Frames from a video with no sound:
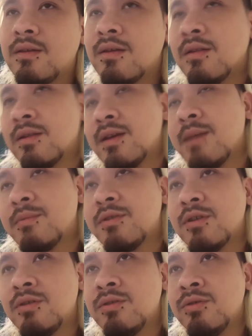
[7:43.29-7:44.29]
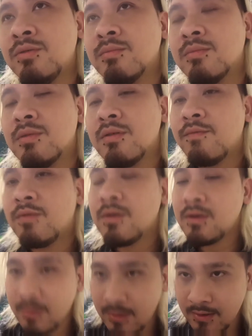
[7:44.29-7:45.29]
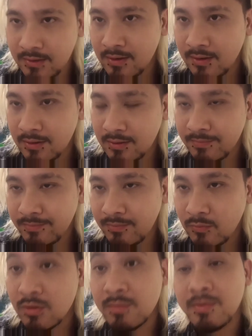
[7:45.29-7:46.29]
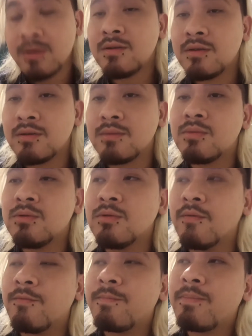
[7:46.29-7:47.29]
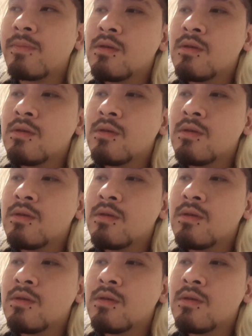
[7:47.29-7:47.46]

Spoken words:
all caps, Doom 426, with pictures and proof.